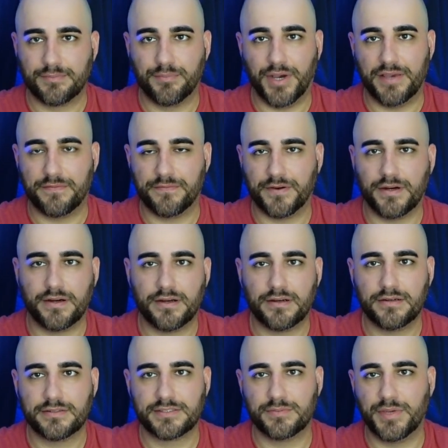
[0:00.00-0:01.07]
By
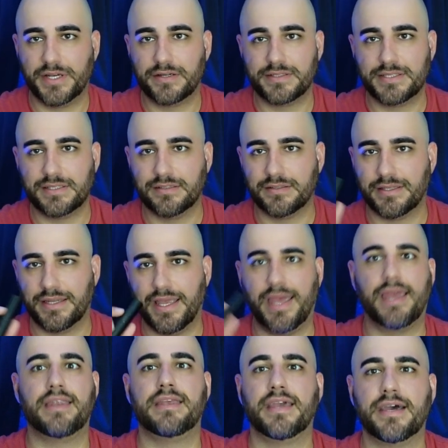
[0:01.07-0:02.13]
far, it's a better deal than
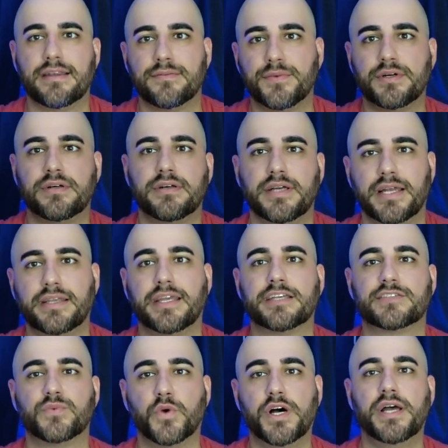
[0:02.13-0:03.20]
any edible. And
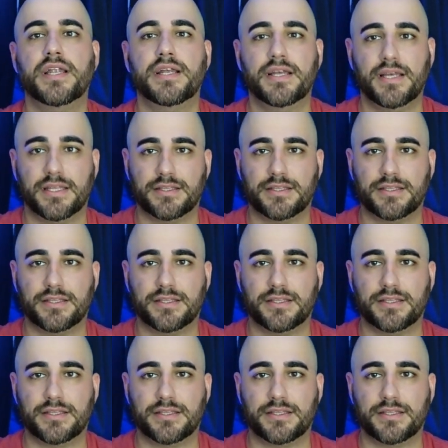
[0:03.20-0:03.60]
guess what?